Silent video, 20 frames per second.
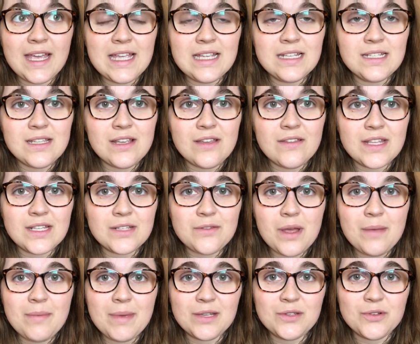is that there's
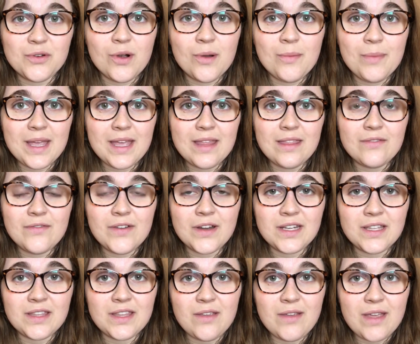quite a big drop in the
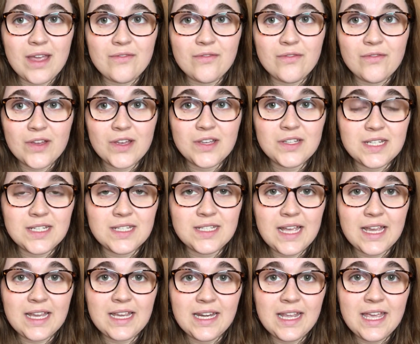funding that you get from first year to
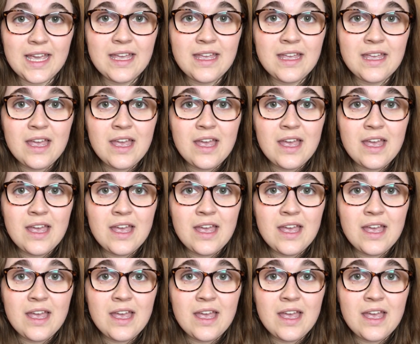second year.